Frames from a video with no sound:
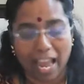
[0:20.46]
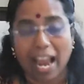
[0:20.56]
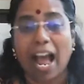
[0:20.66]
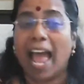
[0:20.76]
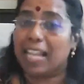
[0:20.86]

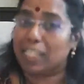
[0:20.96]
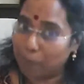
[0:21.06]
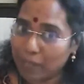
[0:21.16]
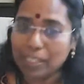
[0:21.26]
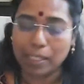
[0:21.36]
As
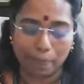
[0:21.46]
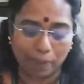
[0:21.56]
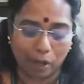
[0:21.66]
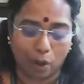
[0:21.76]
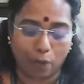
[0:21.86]

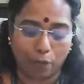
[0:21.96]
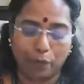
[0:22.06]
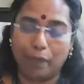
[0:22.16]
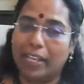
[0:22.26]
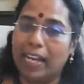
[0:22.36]
principal of
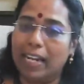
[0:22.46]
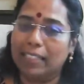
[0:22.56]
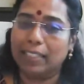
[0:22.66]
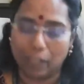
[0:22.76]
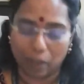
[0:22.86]

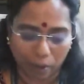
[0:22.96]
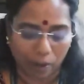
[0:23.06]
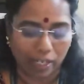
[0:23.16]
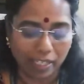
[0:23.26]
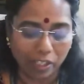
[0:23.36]
Vivekananda Law
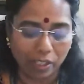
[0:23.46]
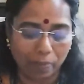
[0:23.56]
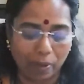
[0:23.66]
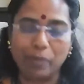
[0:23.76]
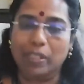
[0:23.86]
College,
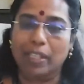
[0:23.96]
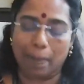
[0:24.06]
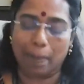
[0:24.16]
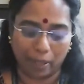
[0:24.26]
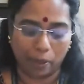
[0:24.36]
Professor
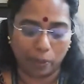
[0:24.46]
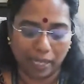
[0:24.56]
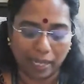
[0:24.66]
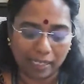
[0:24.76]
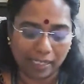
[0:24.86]
Kempe
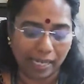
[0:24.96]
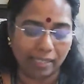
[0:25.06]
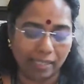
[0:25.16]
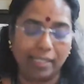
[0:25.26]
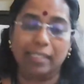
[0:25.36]
Gowda
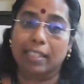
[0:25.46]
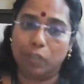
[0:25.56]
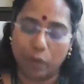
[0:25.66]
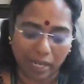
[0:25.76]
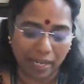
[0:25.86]
started the
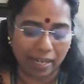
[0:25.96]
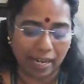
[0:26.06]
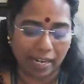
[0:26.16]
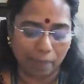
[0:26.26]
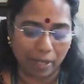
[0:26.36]
3-year
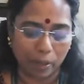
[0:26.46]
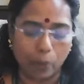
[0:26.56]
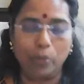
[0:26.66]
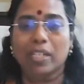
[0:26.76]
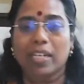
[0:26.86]
LLB
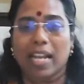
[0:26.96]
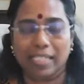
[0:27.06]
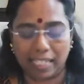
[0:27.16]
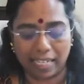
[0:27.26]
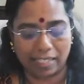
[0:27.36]
course in
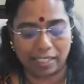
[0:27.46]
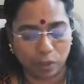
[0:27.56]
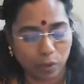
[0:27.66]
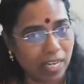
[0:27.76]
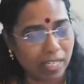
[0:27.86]

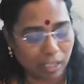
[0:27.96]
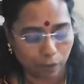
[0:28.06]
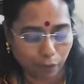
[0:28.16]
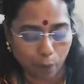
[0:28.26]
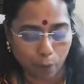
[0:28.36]

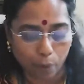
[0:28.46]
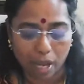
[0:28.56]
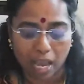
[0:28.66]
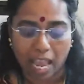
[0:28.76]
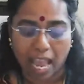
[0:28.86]
1983-84
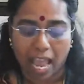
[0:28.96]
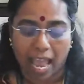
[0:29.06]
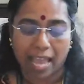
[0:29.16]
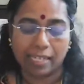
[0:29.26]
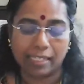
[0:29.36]

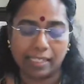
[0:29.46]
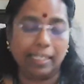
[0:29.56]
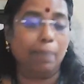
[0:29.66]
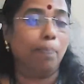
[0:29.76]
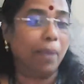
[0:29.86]
and the
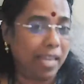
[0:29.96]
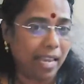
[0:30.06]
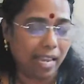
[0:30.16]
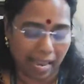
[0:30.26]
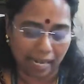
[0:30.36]

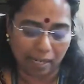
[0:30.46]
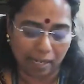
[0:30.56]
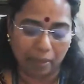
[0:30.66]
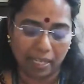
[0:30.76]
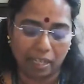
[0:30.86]
BA
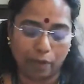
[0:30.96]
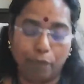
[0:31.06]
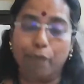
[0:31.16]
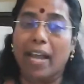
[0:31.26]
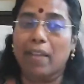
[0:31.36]
LLB
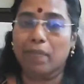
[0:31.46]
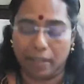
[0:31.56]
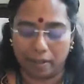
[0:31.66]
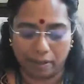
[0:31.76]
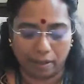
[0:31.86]

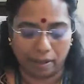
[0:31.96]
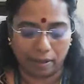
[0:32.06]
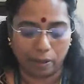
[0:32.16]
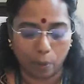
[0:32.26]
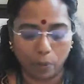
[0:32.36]
5-year
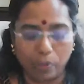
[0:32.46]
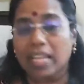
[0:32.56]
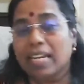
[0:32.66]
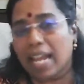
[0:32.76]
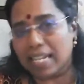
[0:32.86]
course
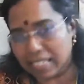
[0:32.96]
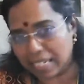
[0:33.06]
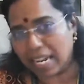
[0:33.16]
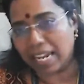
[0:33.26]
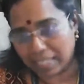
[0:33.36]
in
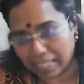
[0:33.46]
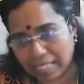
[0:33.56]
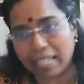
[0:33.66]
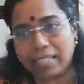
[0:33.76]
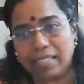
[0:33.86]

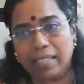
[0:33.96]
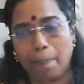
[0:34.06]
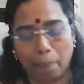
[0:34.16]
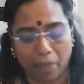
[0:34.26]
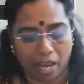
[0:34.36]
1986,
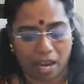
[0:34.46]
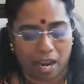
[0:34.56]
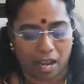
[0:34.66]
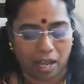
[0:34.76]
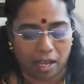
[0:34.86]

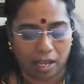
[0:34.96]
a